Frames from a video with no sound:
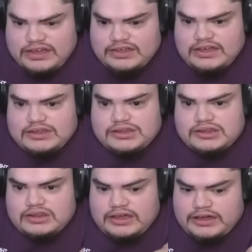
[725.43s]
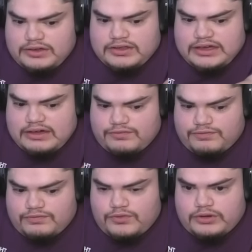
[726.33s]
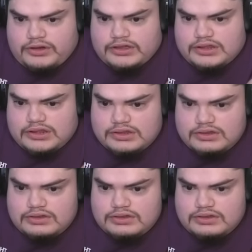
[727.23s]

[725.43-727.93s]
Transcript: ten hits, and I only have four runs.